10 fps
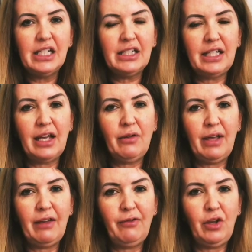So
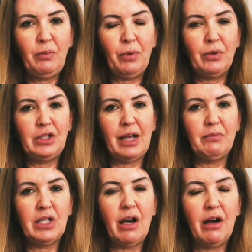if you bought jam
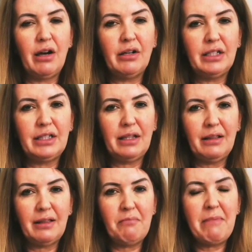tarts,
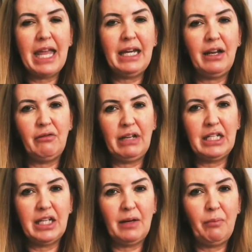the main
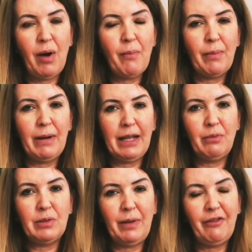ingredient probably
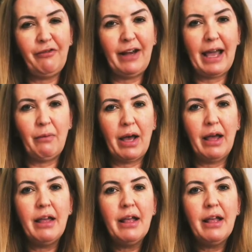would be flour,